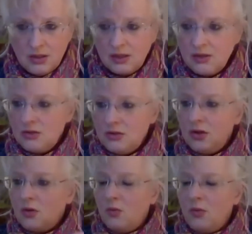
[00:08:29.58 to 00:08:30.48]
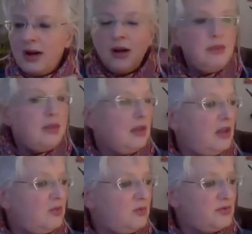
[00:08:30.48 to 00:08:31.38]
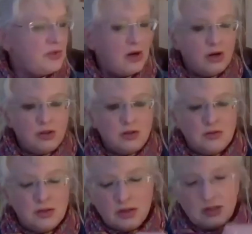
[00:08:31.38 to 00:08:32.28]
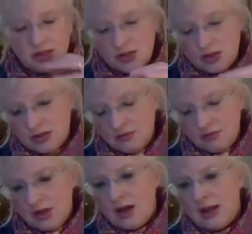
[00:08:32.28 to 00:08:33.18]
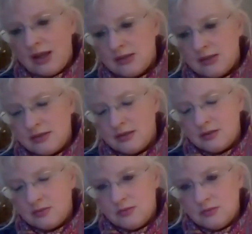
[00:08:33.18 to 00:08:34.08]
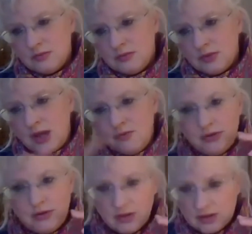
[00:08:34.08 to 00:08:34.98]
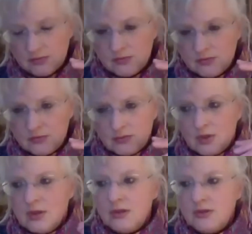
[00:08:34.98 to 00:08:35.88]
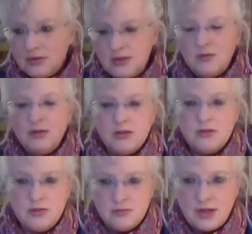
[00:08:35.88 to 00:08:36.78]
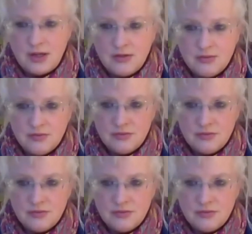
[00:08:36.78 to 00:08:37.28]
You know where the animals are, you know the conditions of the ice, everything, so that you can survive.